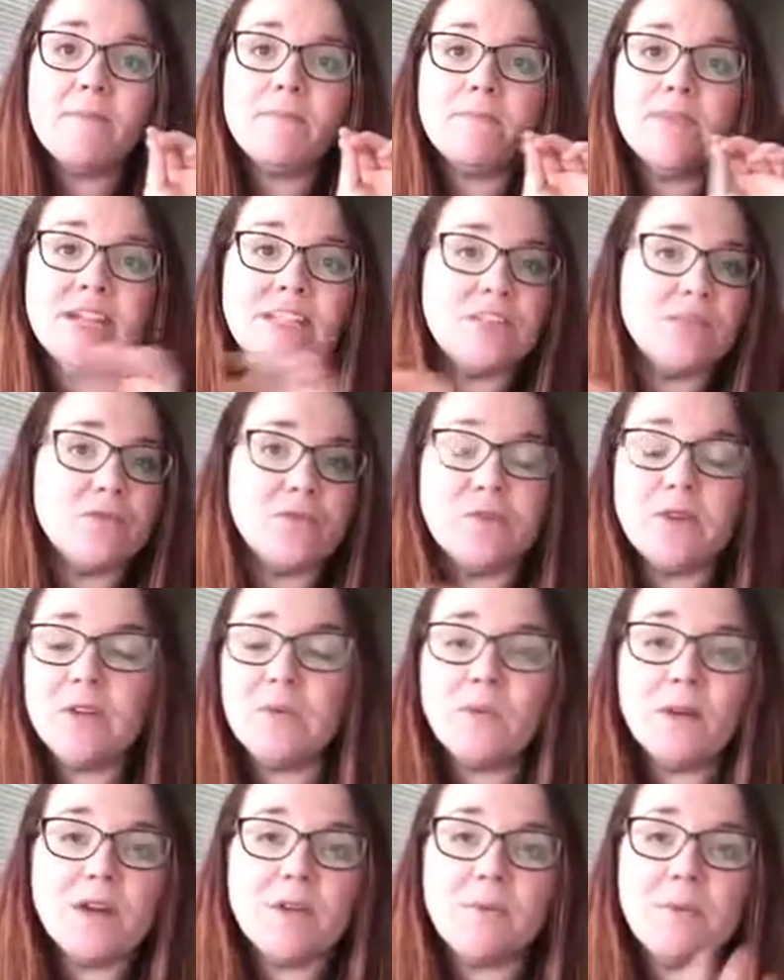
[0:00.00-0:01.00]
That's a free
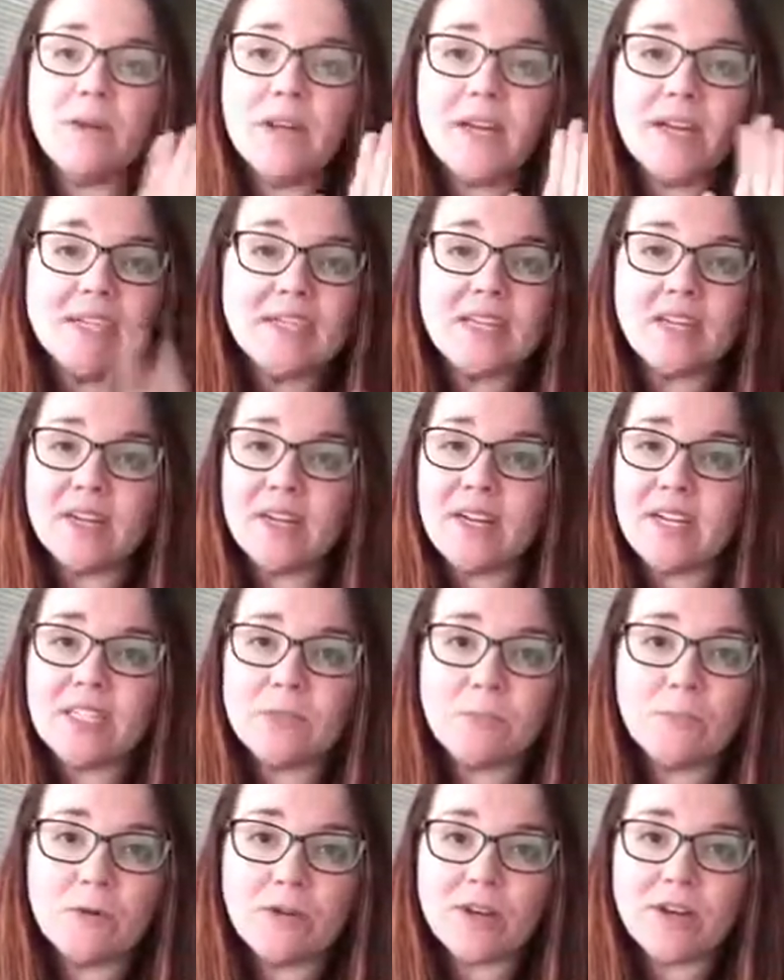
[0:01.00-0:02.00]
workbook at
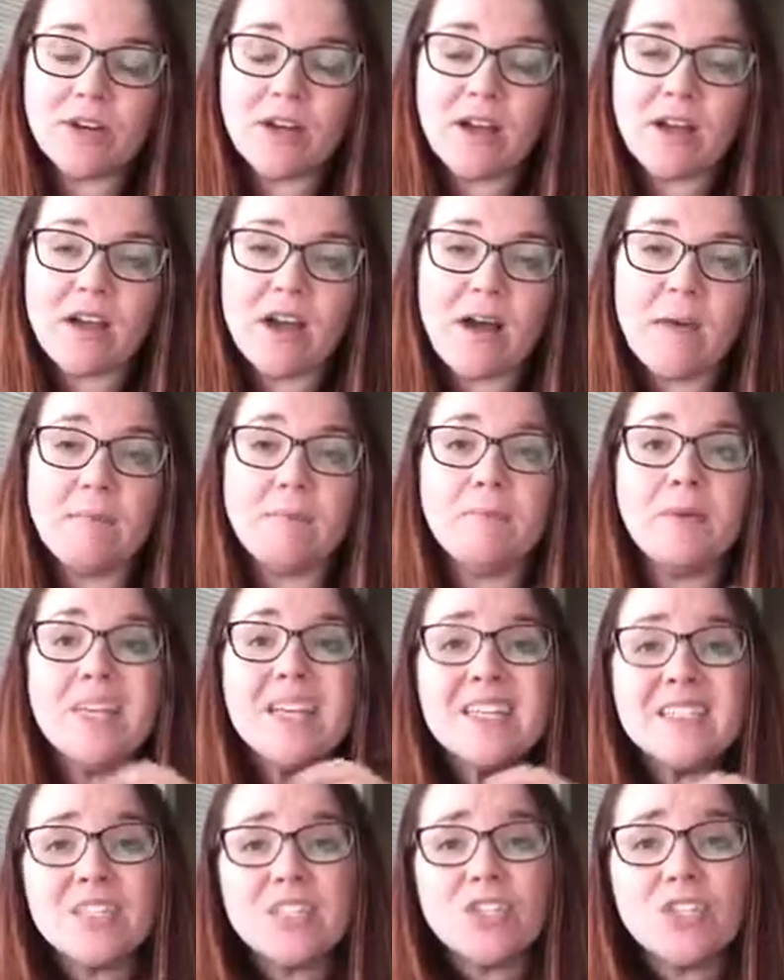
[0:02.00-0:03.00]
TaraSporter.com
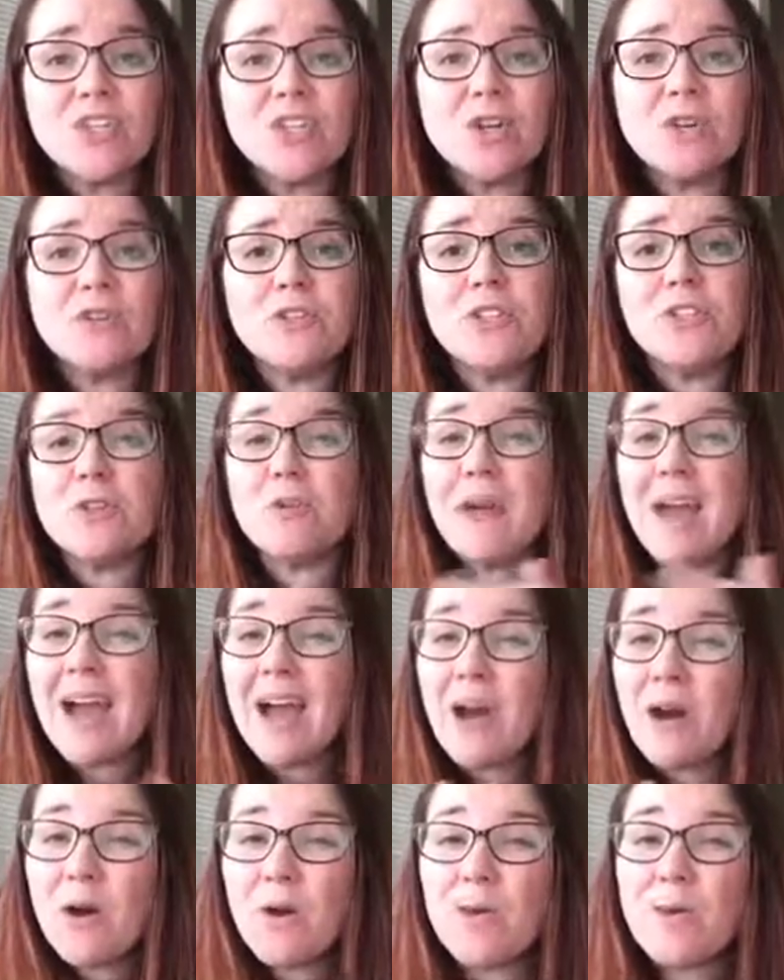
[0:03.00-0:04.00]
because it shows you
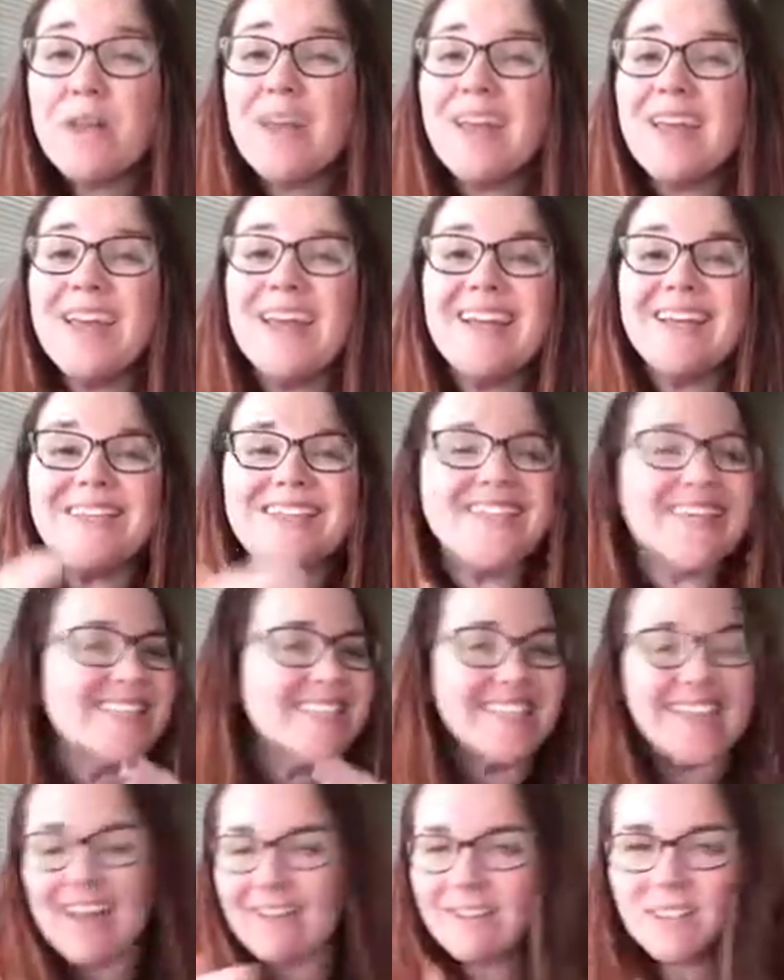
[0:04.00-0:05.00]
how it
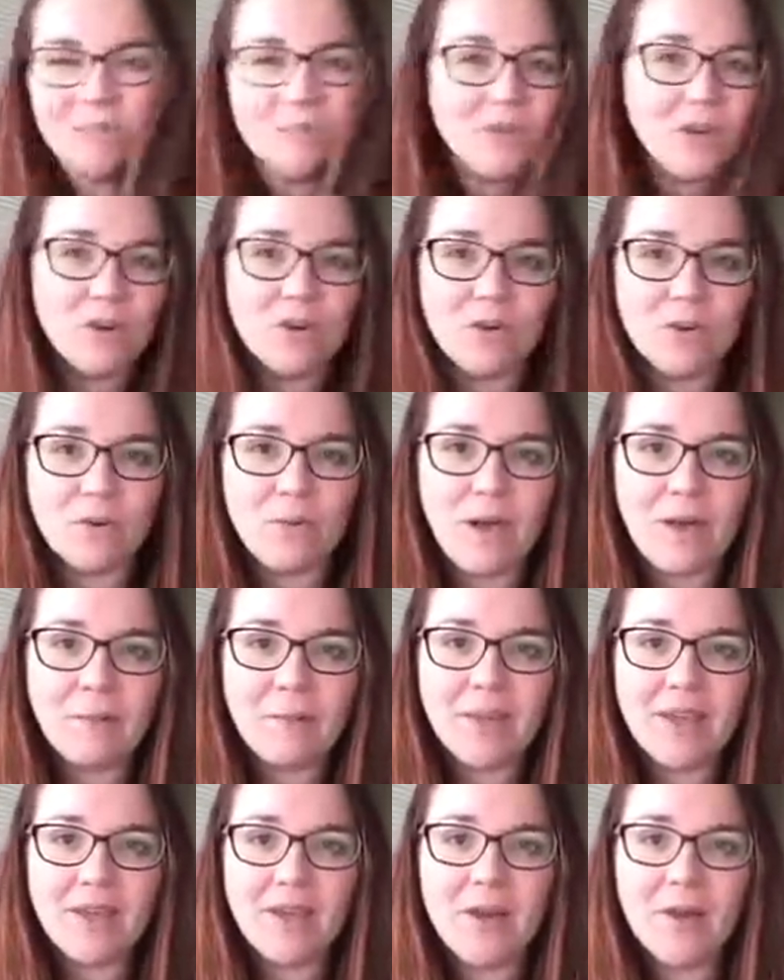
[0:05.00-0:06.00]
doesn't have to be
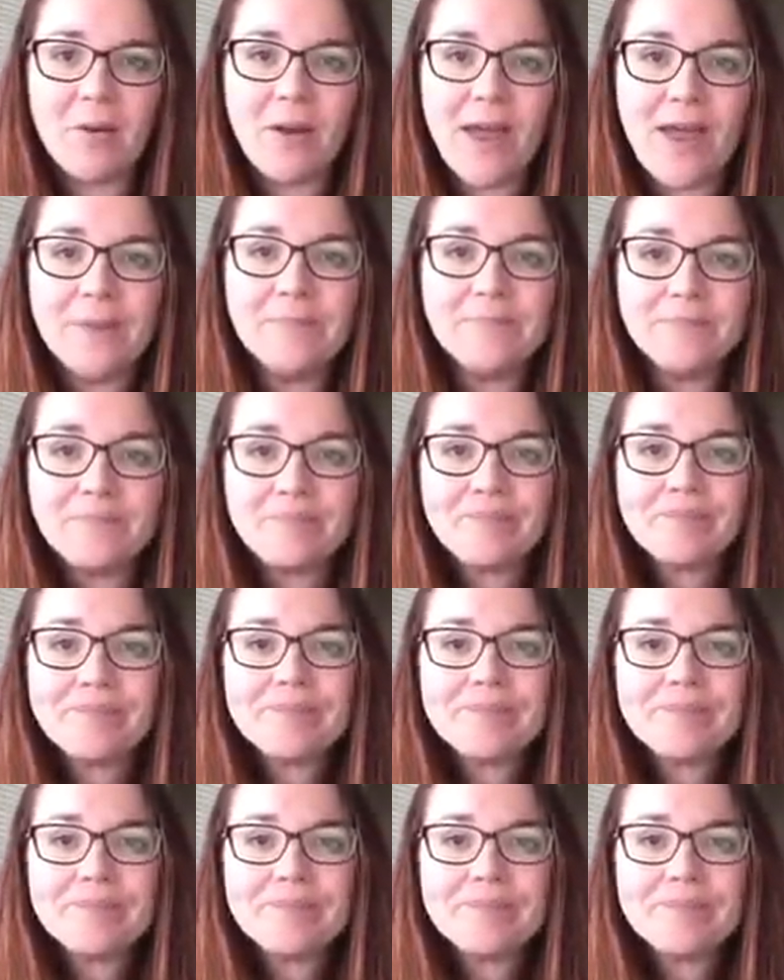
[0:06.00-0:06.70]
overwhelming, okay?